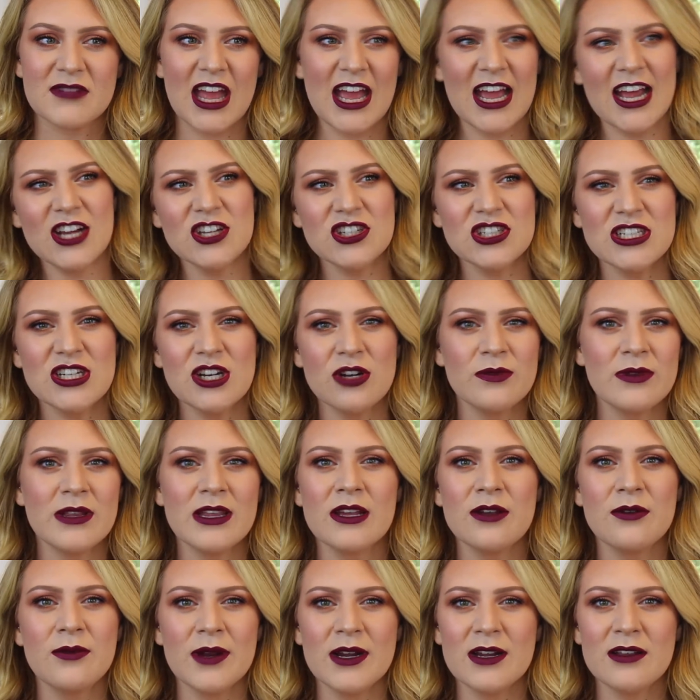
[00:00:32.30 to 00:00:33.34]
I actually don't
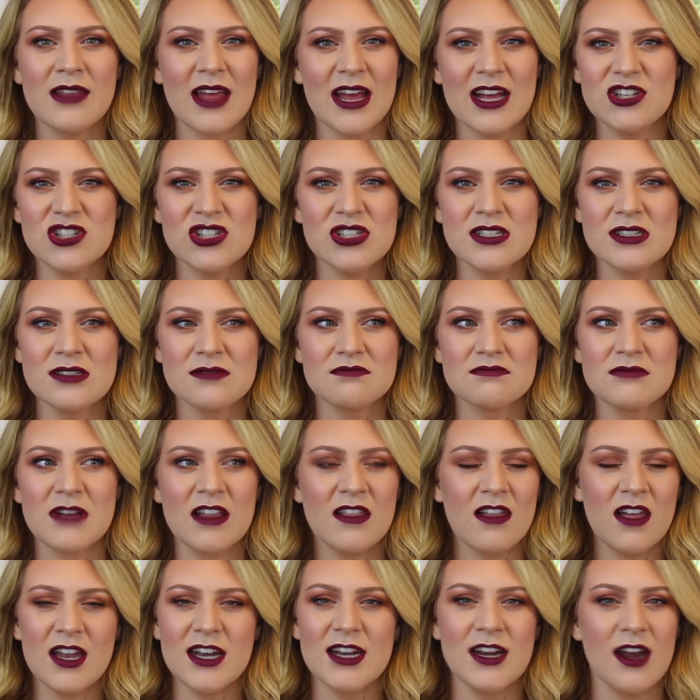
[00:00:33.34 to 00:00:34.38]
really wear lashes a
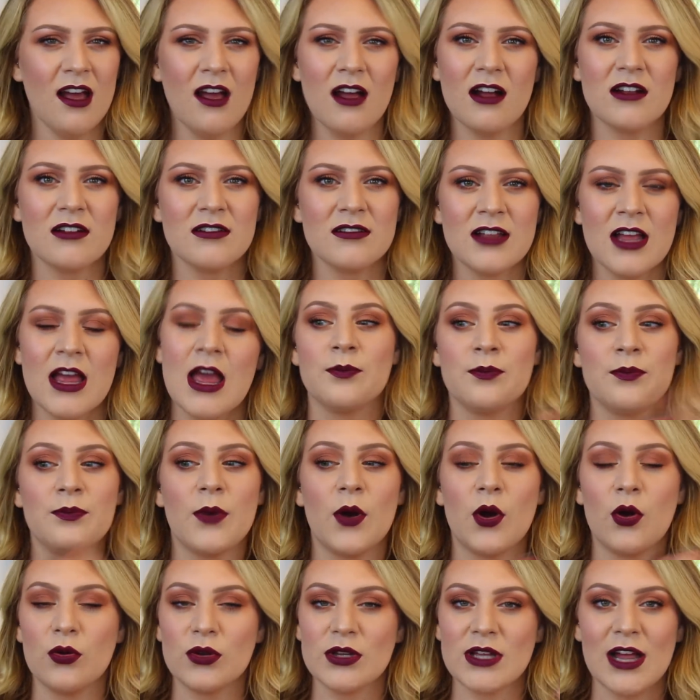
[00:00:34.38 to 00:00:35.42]
lot at all.
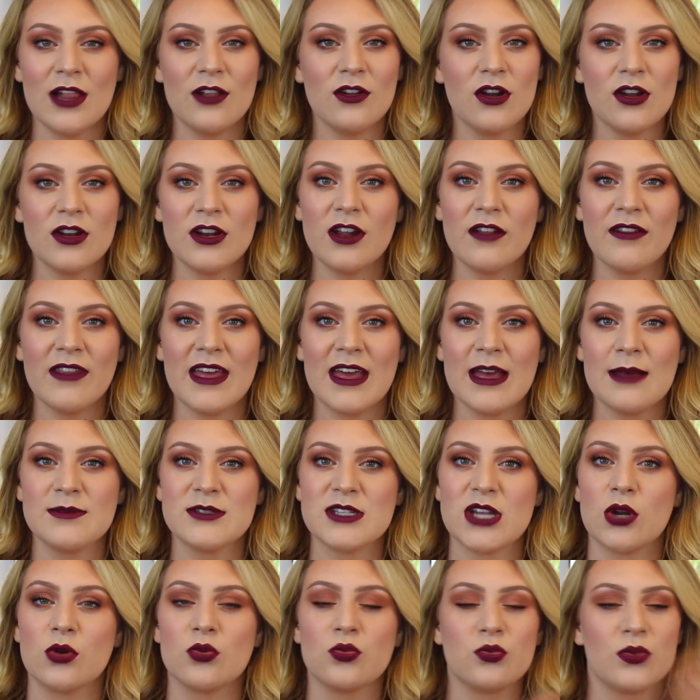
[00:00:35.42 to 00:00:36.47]
Bold color on my
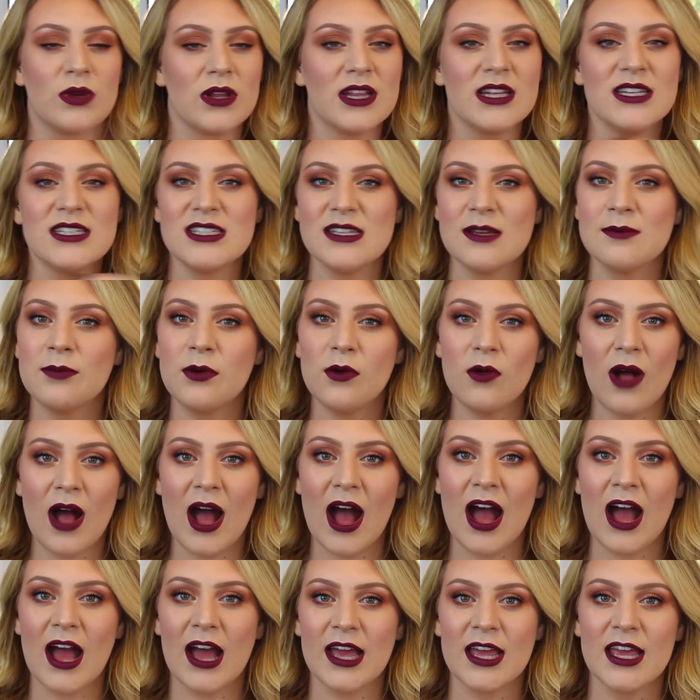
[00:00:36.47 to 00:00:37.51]
lips, a really simple
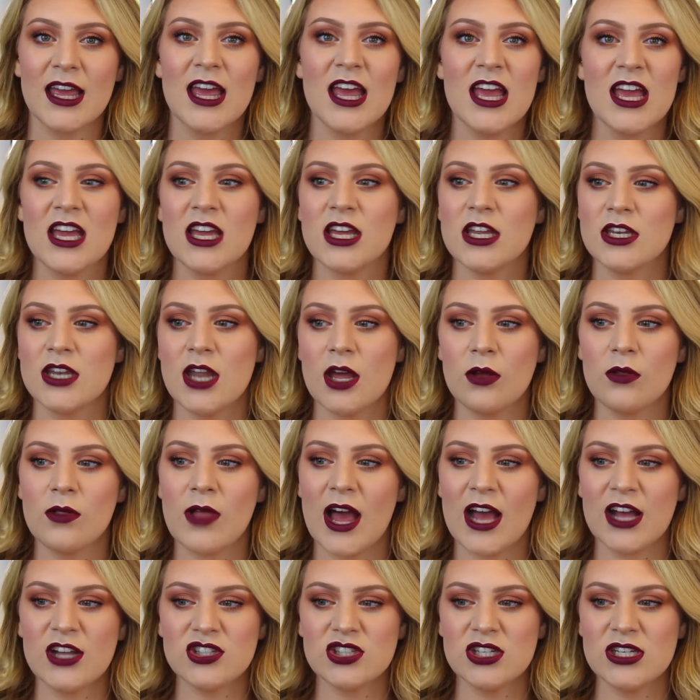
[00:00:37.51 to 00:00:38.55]
eye, no
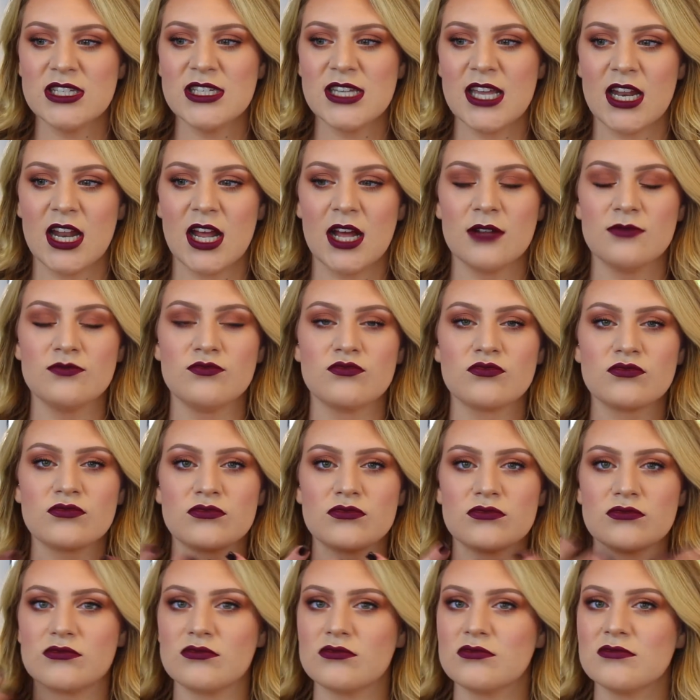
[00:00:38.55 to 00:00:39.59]
lashes, and
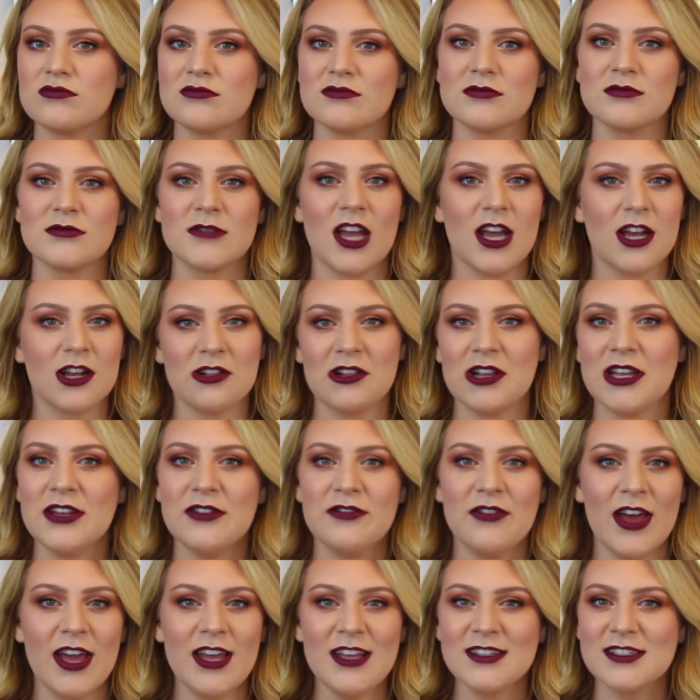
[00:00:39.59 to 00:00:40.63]
a clean
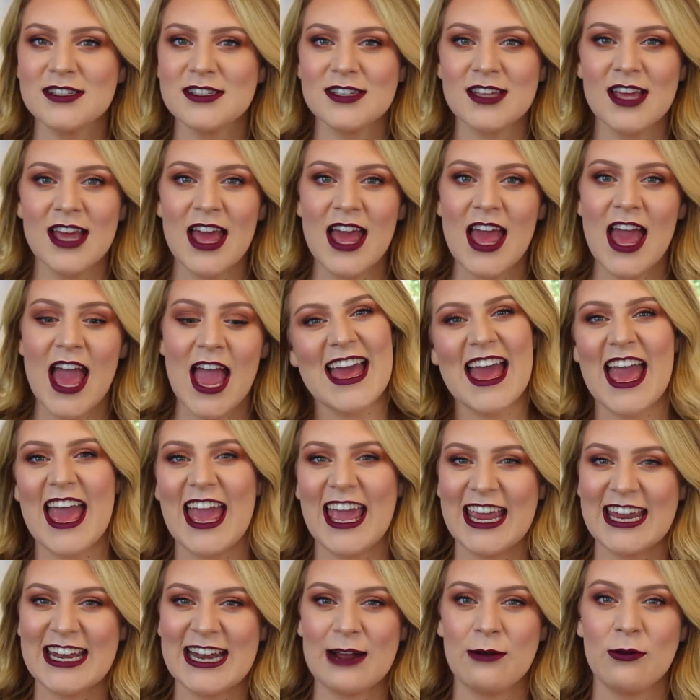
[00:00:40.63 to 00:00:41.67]
face.
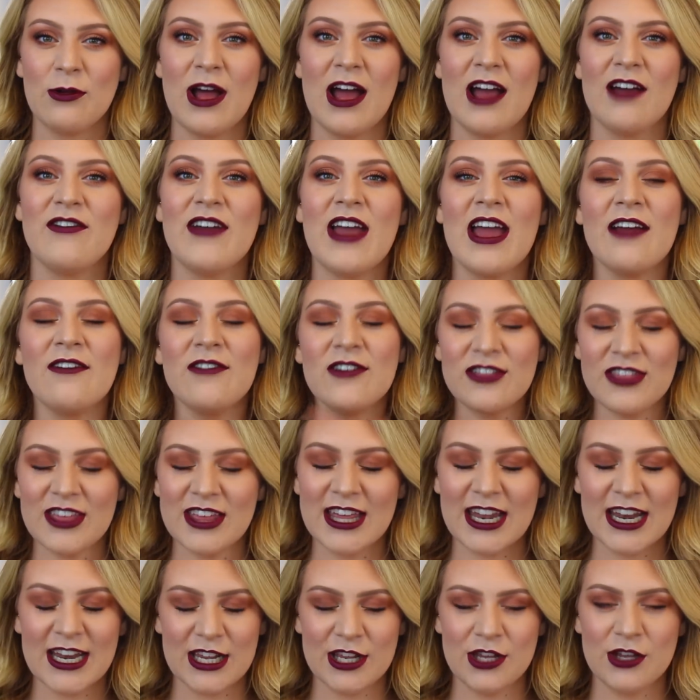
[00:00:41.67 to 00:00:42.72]
And I will have everything
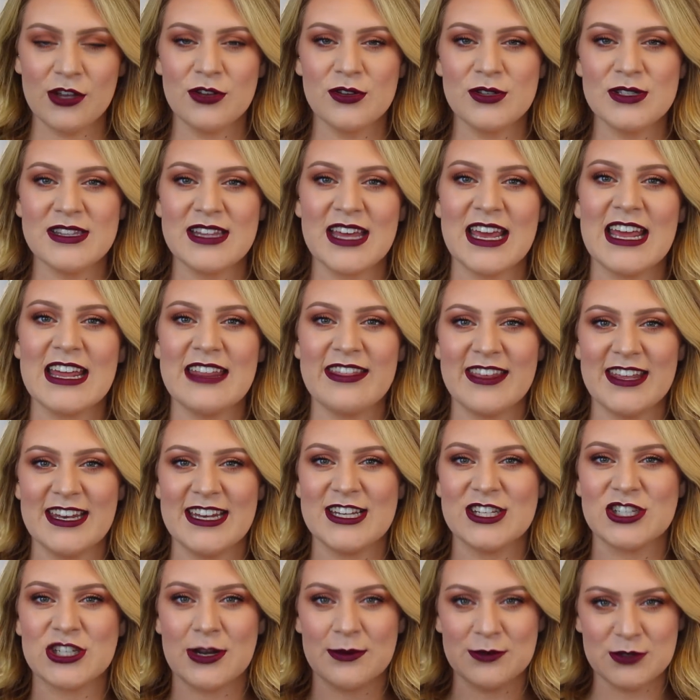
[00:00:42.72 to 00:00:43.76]
that I used in the
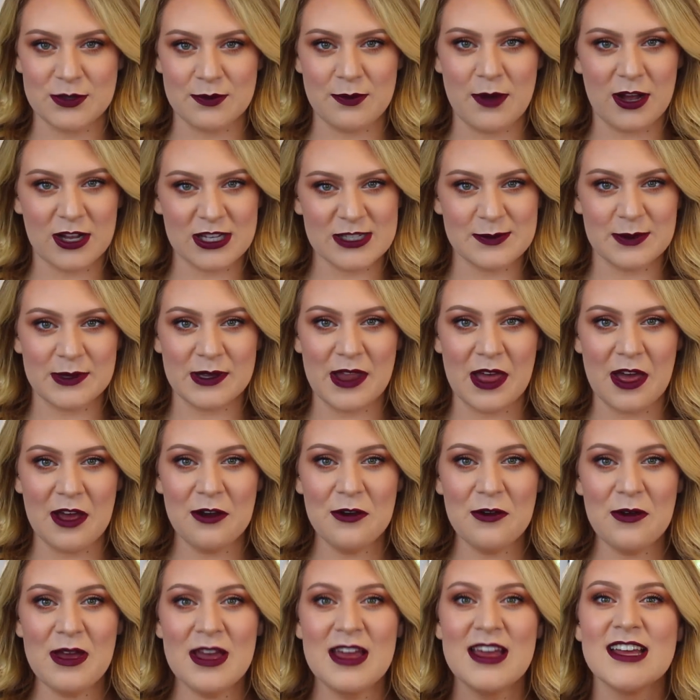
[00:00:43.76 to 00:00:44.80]
description box
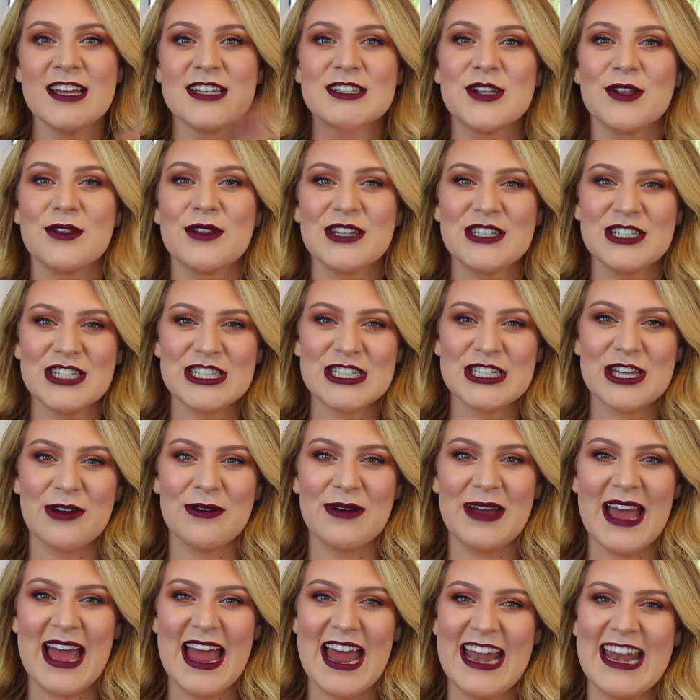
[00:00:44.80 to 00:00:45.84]
below, so let's just go
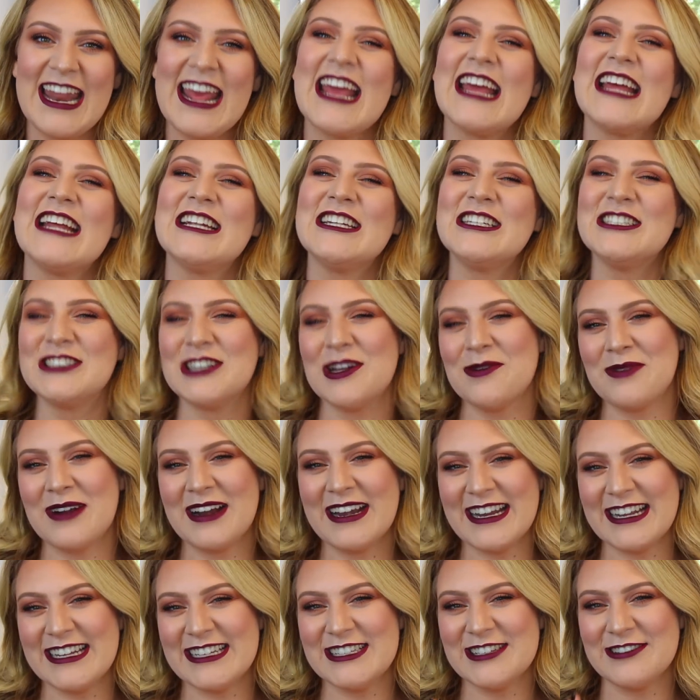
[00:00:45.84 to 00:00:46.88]
ahead and jump
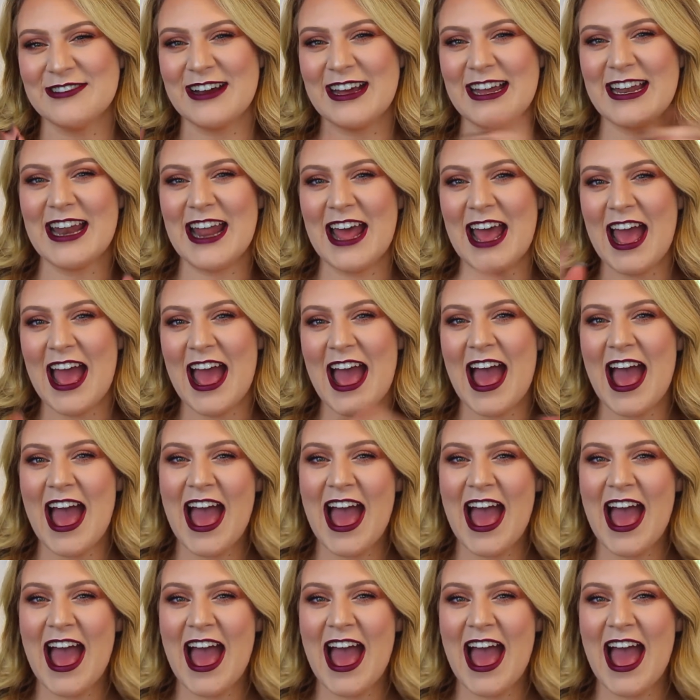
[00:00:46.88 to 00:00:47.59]
right into it.